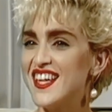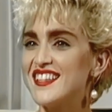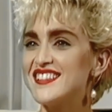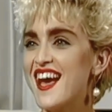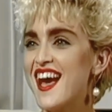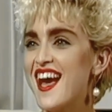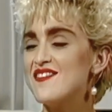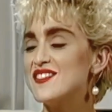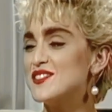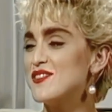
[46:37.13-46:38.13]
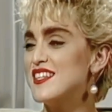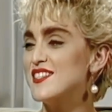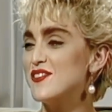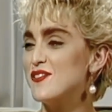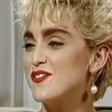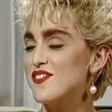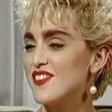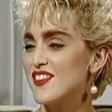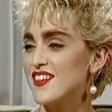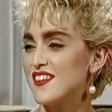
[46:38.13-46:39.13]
Because I have a sweet tooth.